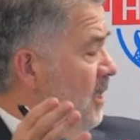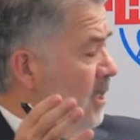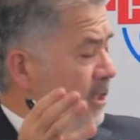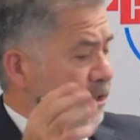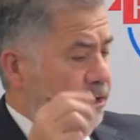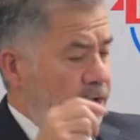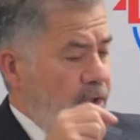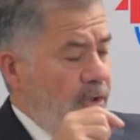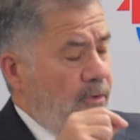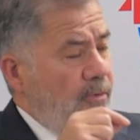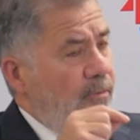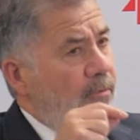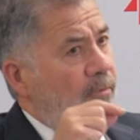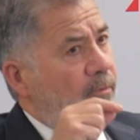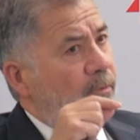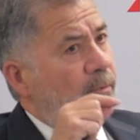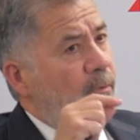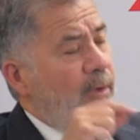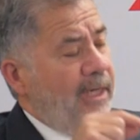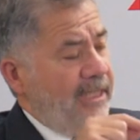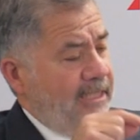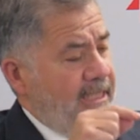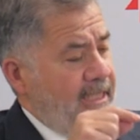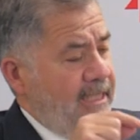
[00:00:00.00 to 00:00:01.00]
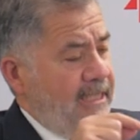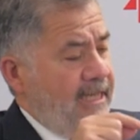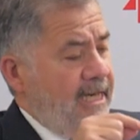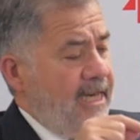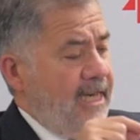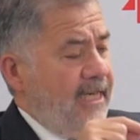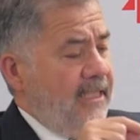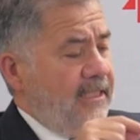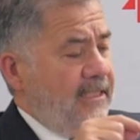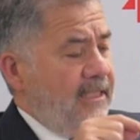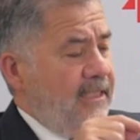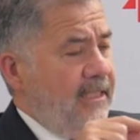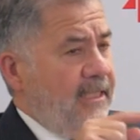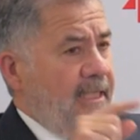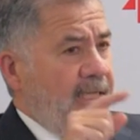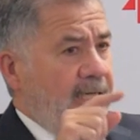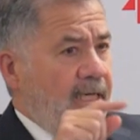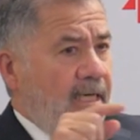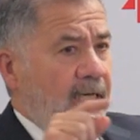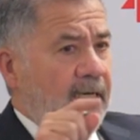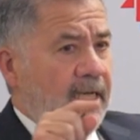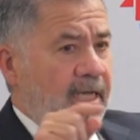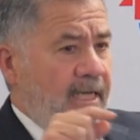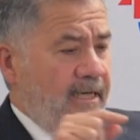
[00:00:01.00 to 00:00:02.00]
So recognizing that
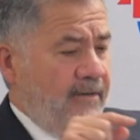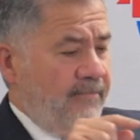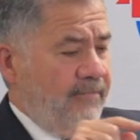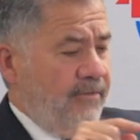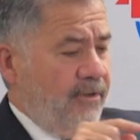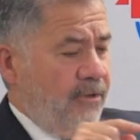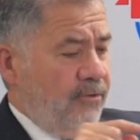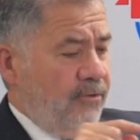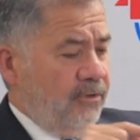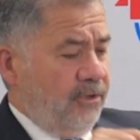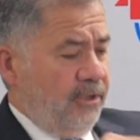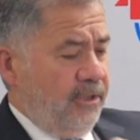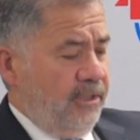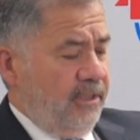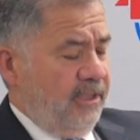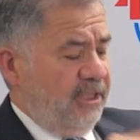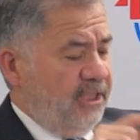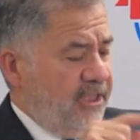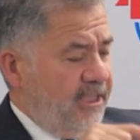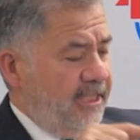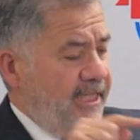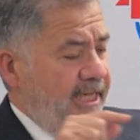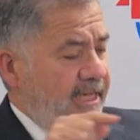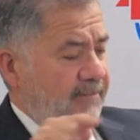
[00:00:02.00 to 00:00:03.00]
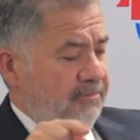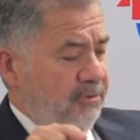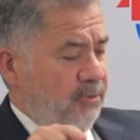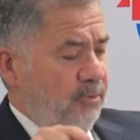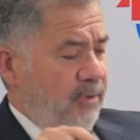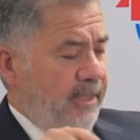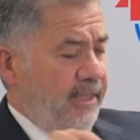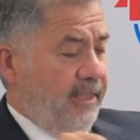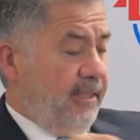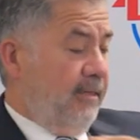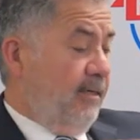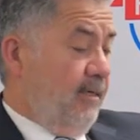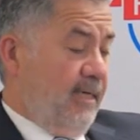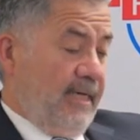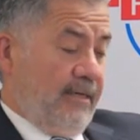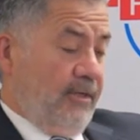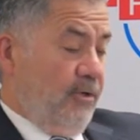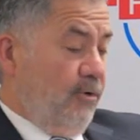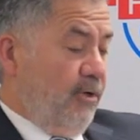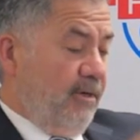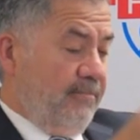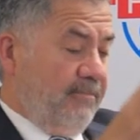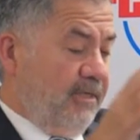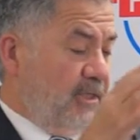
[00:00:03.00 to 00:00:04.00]
a lot of those steps right there, and I
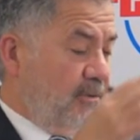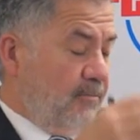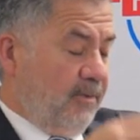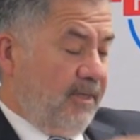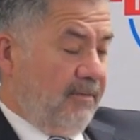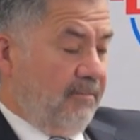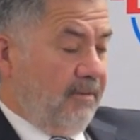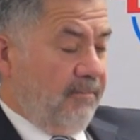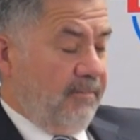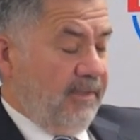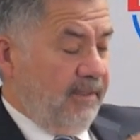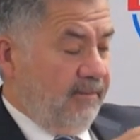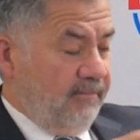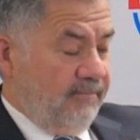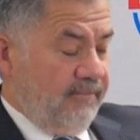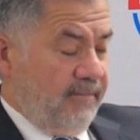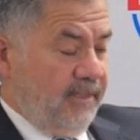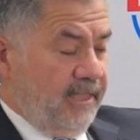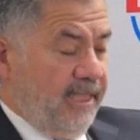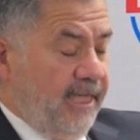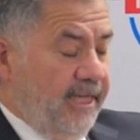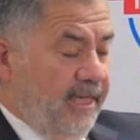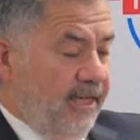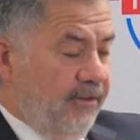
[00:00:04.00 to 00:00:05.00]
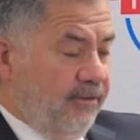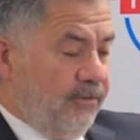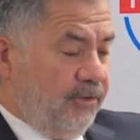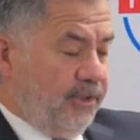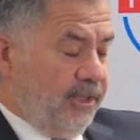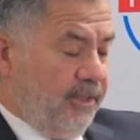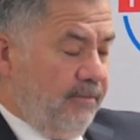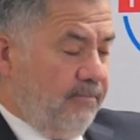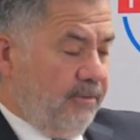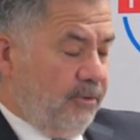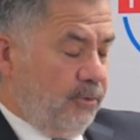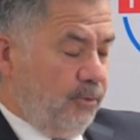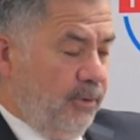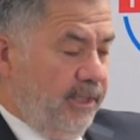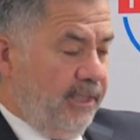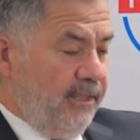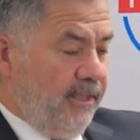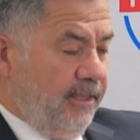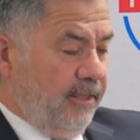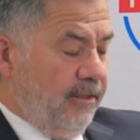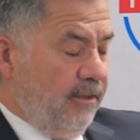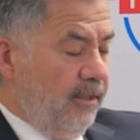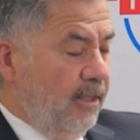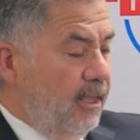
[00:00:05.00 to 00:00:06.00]
know I missed probably 10 others in between
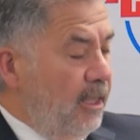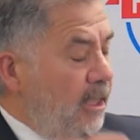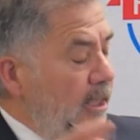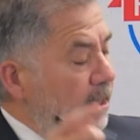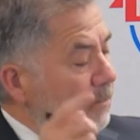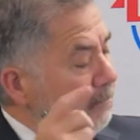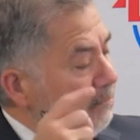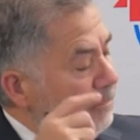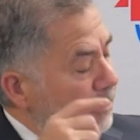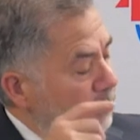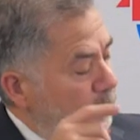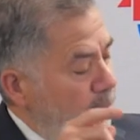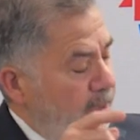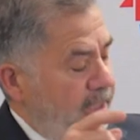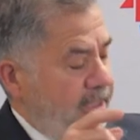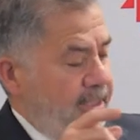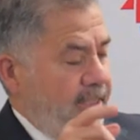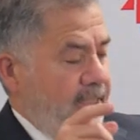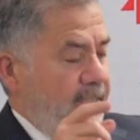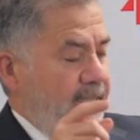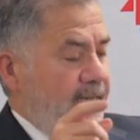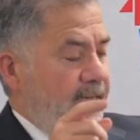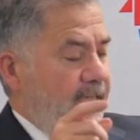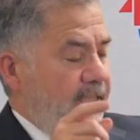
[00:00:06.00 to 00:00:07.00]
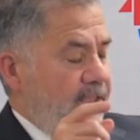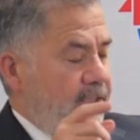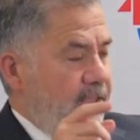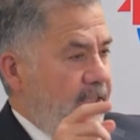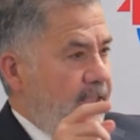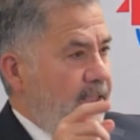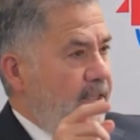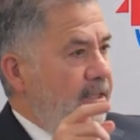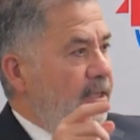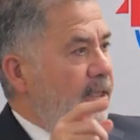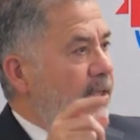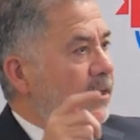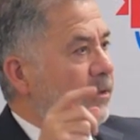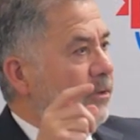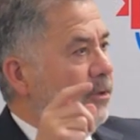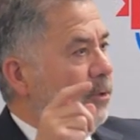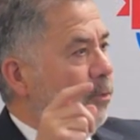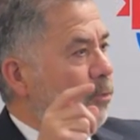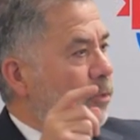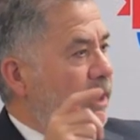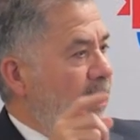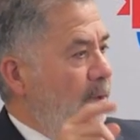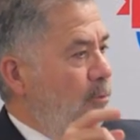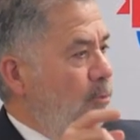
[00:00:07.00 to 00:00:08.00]
there, but recognizing the
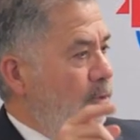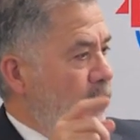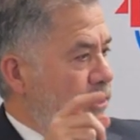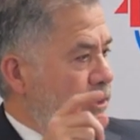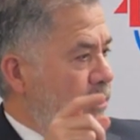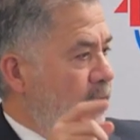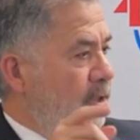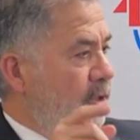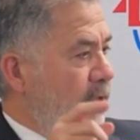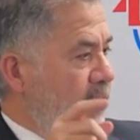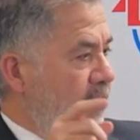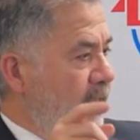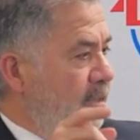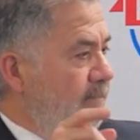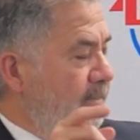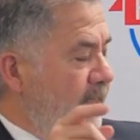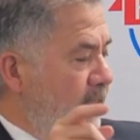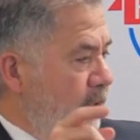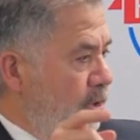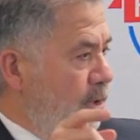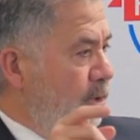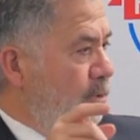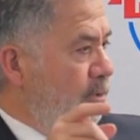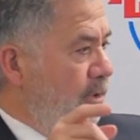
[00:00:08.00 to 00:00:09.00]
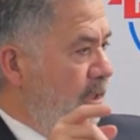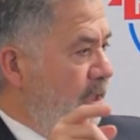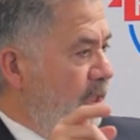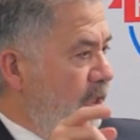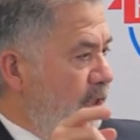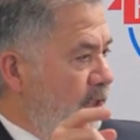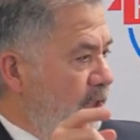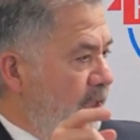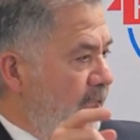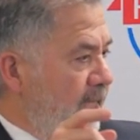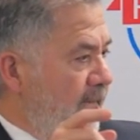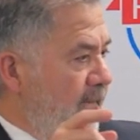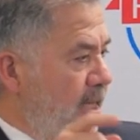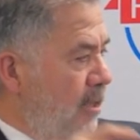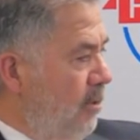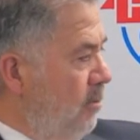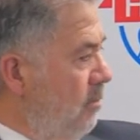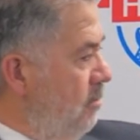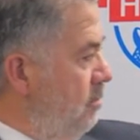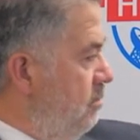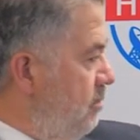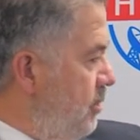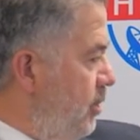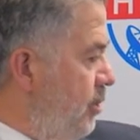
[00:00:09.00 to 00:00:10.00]
way we're talking about doing this now,
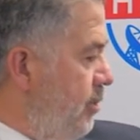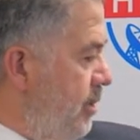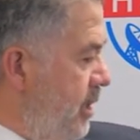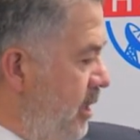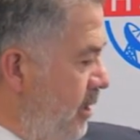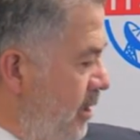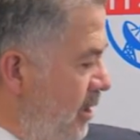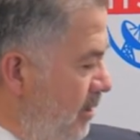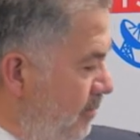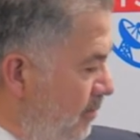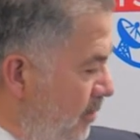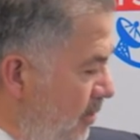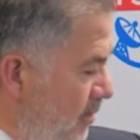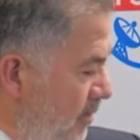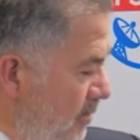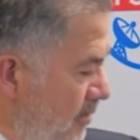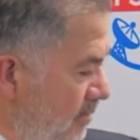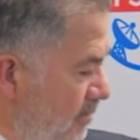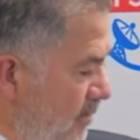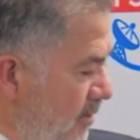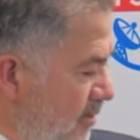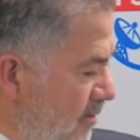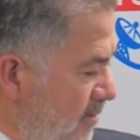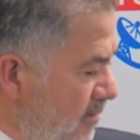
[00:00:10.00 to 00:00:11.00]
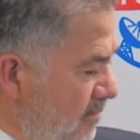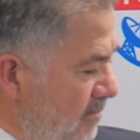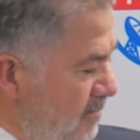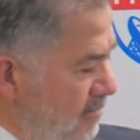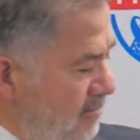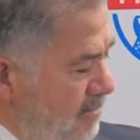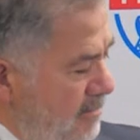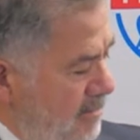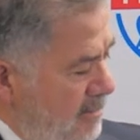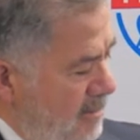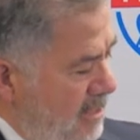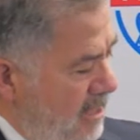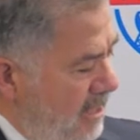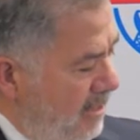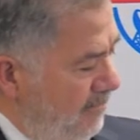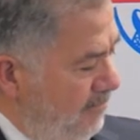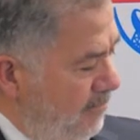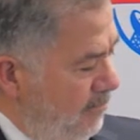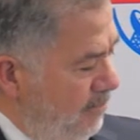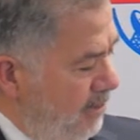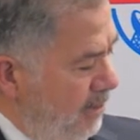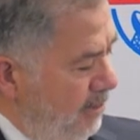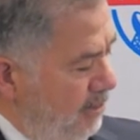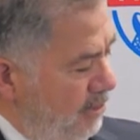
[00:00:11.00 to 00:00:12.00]
you held up your
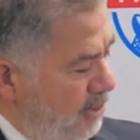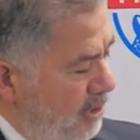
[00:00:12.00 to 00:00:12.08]
iPhone here a